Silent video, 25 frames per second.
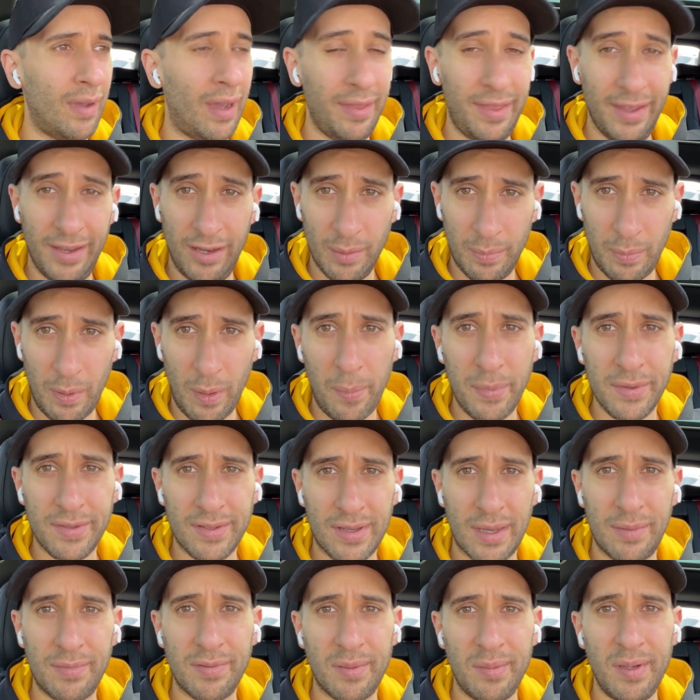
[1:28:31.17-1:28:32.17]
I think your
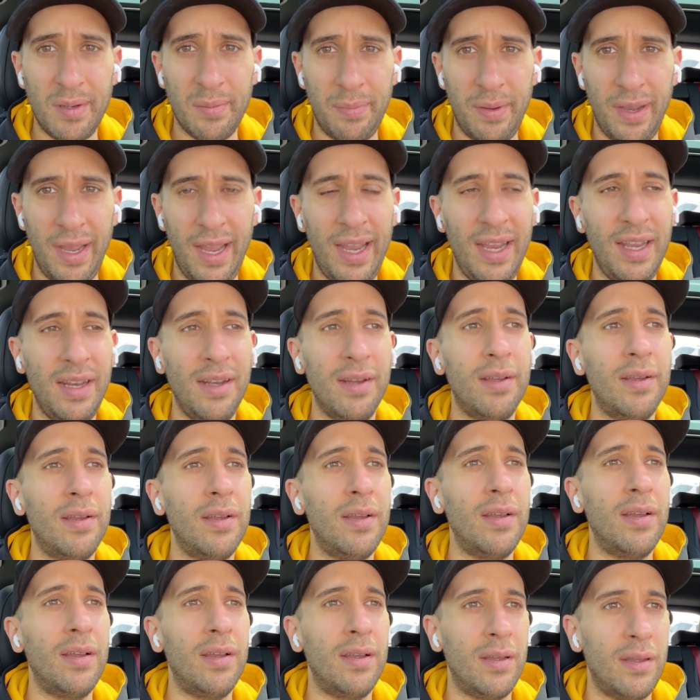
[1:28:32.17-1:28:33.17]
purpose comes from your pain.
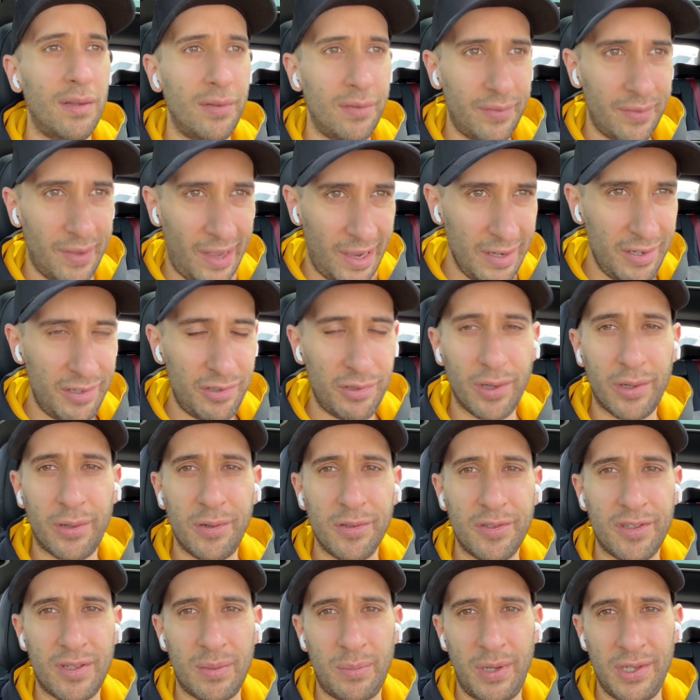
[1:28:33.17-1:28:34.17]
I
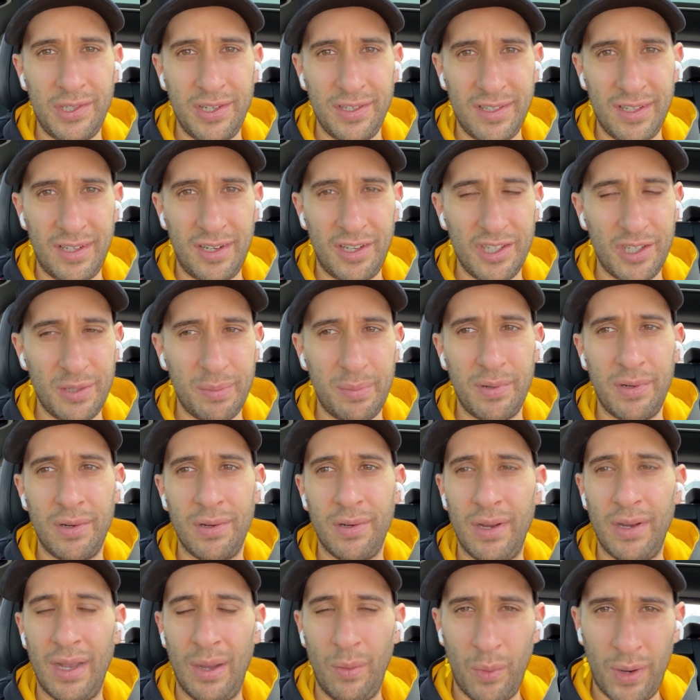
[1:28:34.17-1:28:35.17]
struggled so much as an
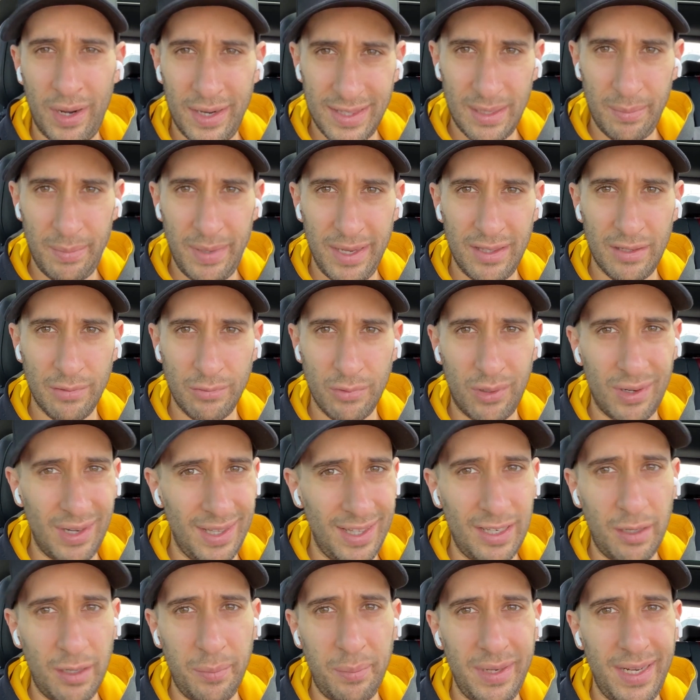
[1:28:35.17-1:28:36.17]
entrepreneur. I wanted to make the road
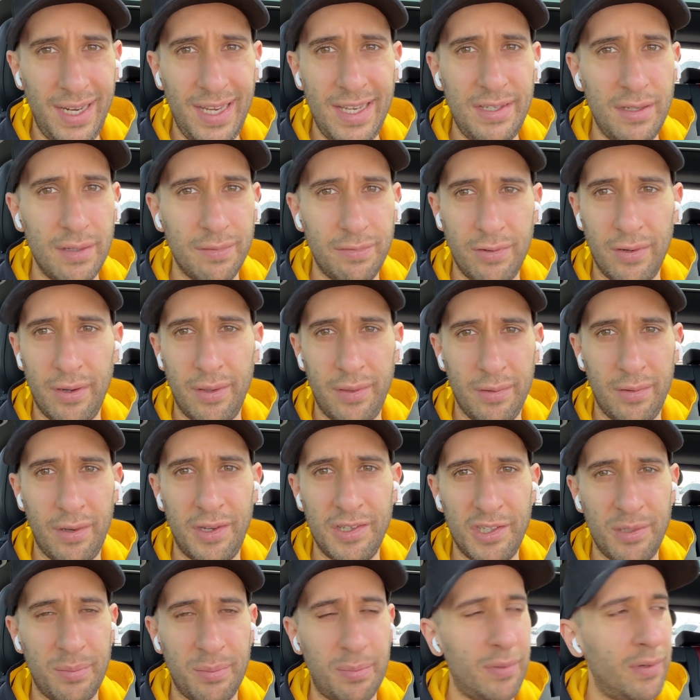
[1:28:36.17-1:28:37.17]
a little bit easier for other
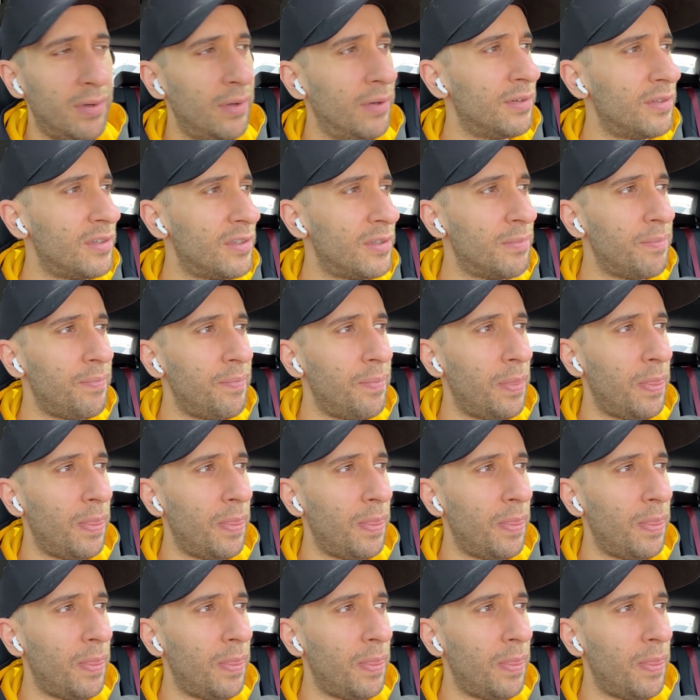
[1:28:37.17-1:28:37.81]
entrepreneurs.